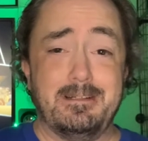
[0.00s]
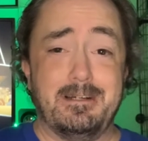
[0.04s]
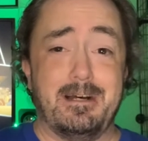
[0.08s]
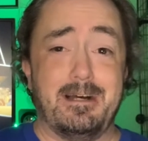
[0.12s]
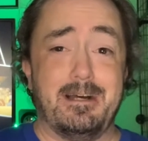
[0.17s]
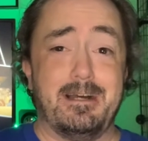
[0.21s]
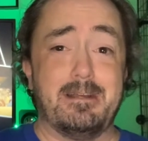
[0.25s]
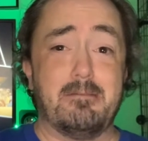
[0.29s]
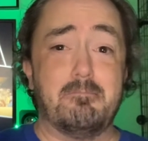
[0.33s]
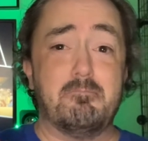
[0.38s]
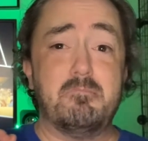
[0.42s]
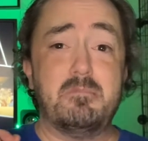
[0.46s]

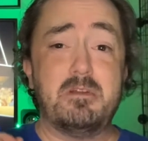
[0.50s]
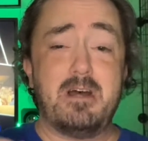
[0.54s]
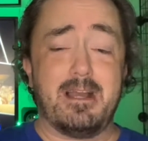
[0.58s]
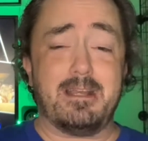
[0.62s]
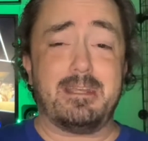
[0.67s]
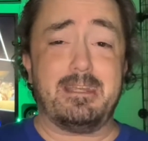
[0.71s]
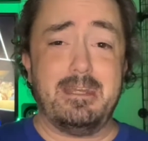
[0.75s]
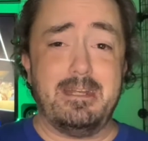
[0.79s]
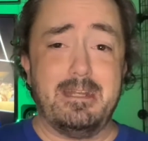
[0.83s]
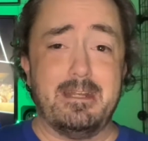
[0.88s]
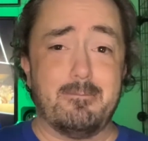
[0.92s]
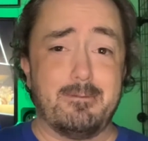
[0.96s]
I'm not
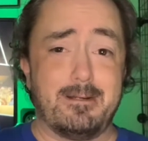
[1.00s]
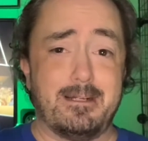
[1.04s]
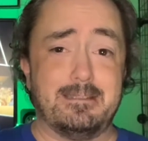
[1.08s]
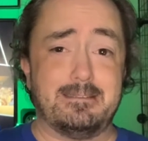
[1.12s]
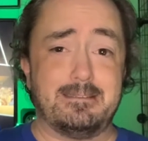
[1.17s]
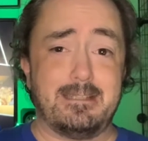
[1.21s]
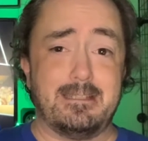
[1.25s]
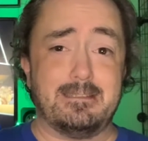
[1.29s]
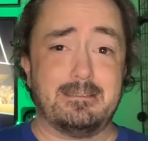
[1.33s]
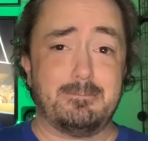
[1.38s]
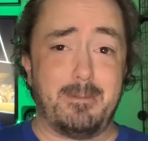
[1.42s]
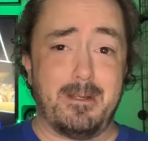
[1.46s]
kidding when I say
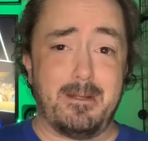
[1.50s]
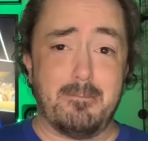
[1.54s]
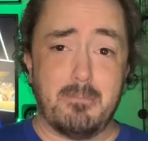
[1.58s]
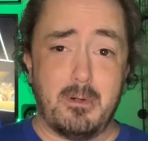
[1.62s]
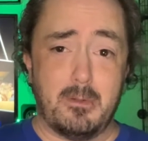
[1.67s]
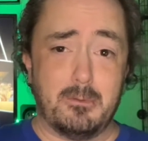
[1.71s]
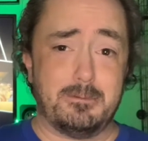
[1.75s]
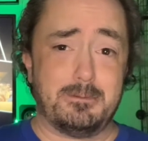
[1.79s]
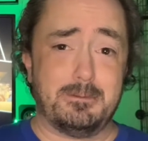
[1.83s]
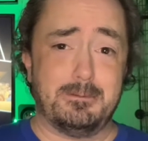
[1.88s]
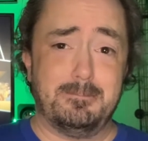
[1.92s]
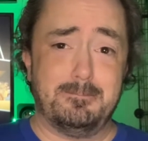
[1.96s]
speedboat.